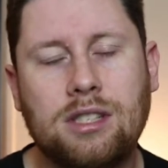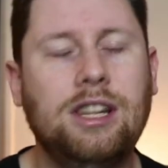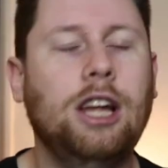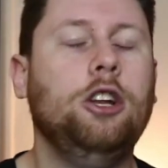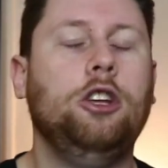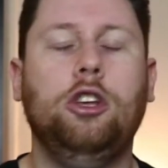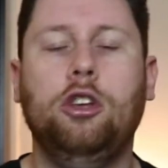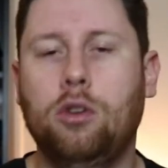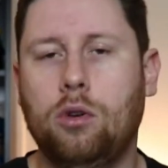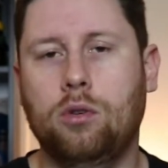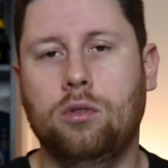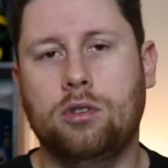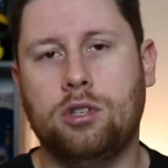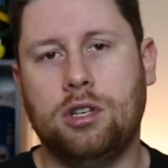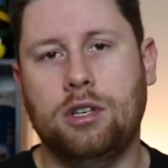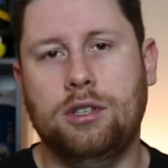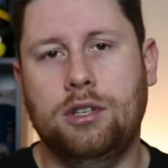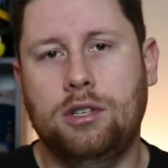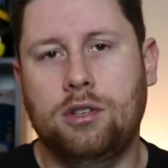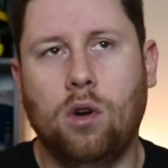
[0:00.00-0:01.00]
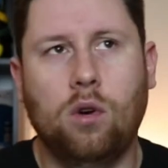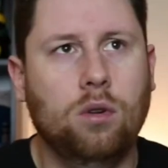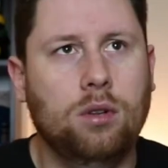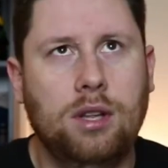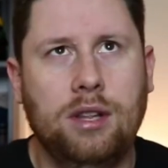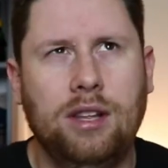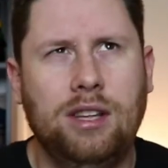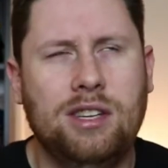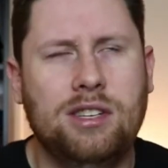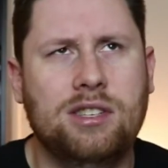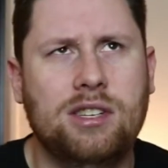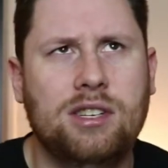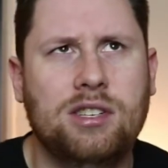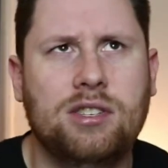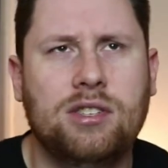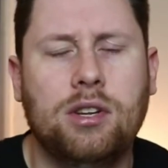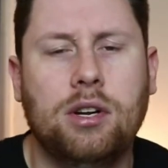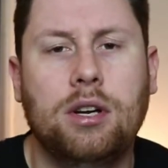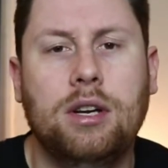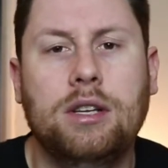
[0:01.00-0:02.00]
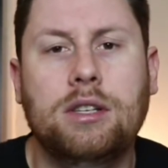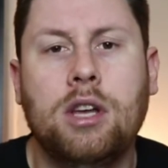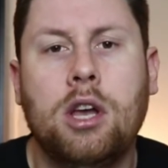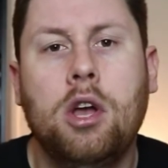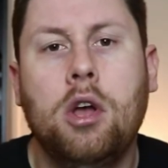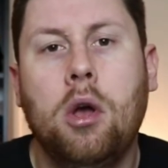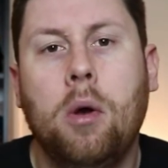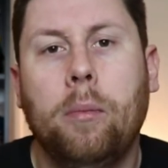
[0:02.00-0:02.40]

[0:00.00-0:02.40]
It's not huge, because he's old. I think he's in his 30s.